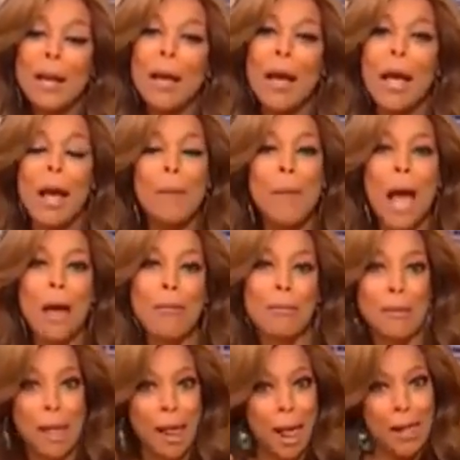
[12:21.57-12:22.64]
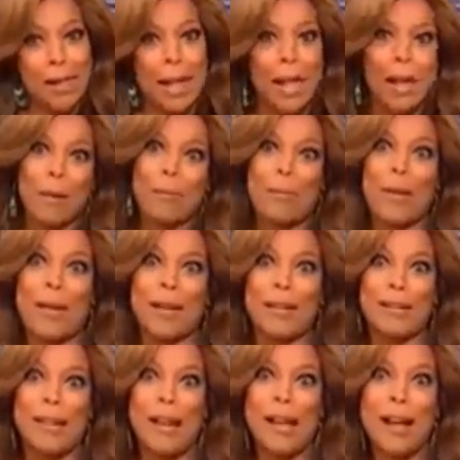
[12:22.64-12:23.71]
um, I, can I take a
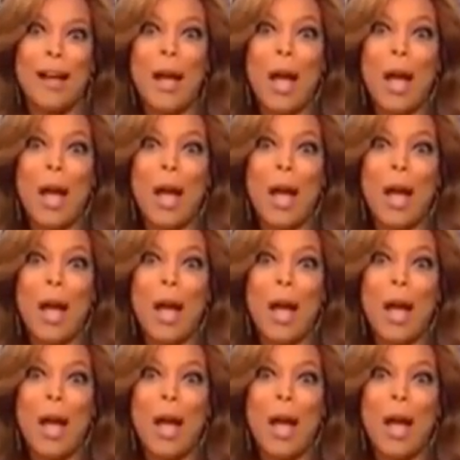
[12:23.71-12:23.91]
picture?